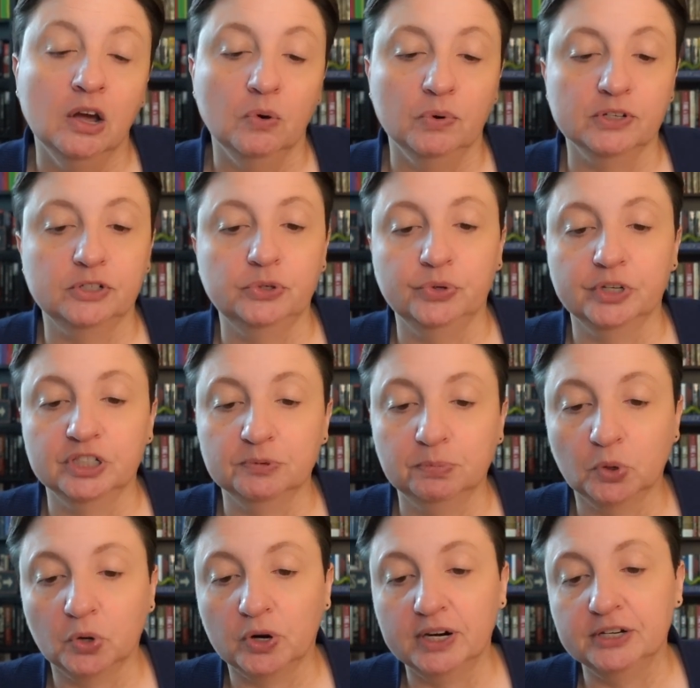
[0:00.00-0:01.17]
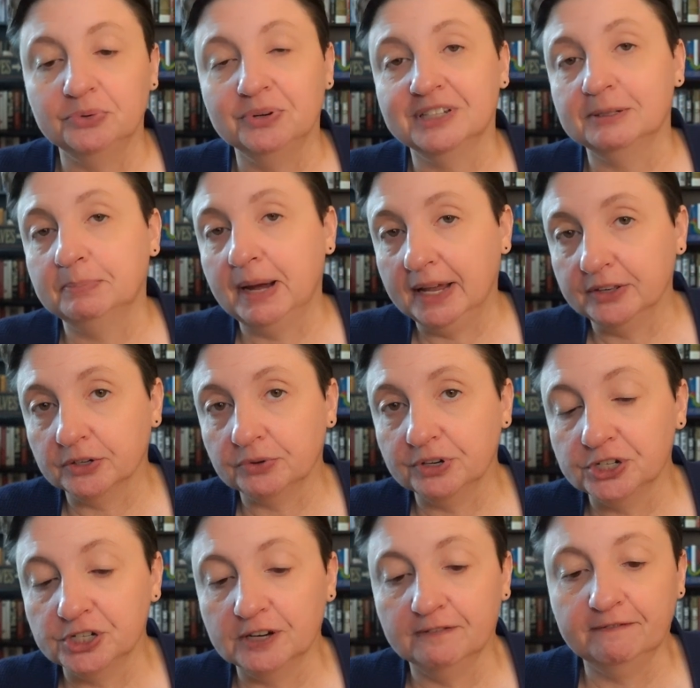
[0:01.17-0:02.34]
was to explore and to expand the
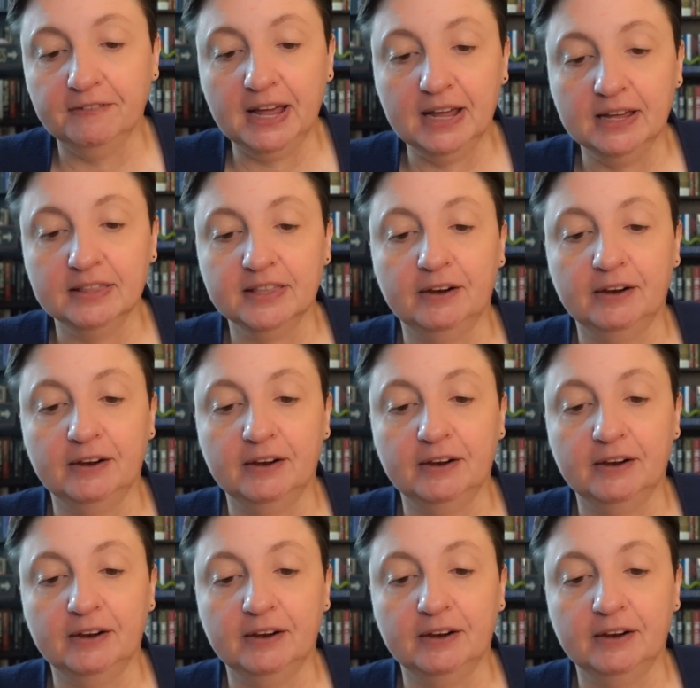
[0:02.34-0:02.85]
Christian faith,